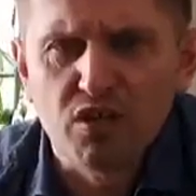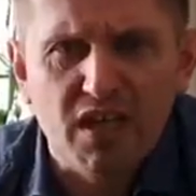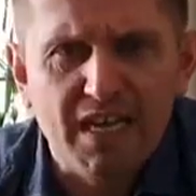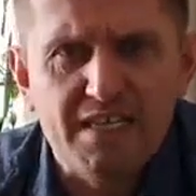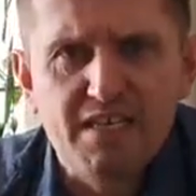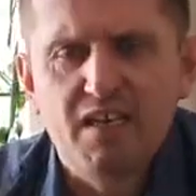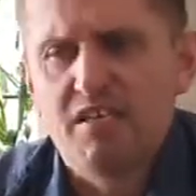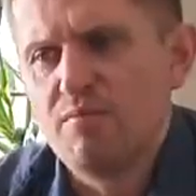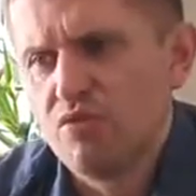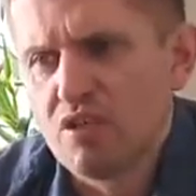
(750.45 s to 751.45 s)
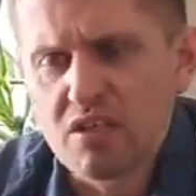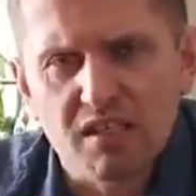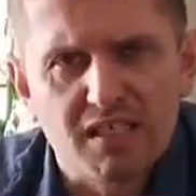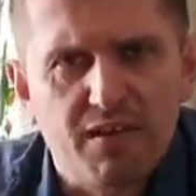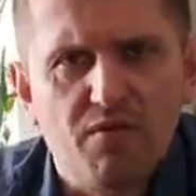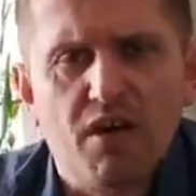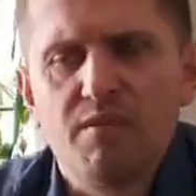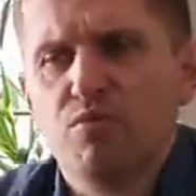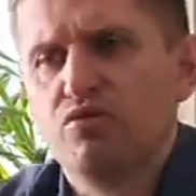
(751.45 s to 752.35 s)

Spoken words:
not to cling there an infection and it was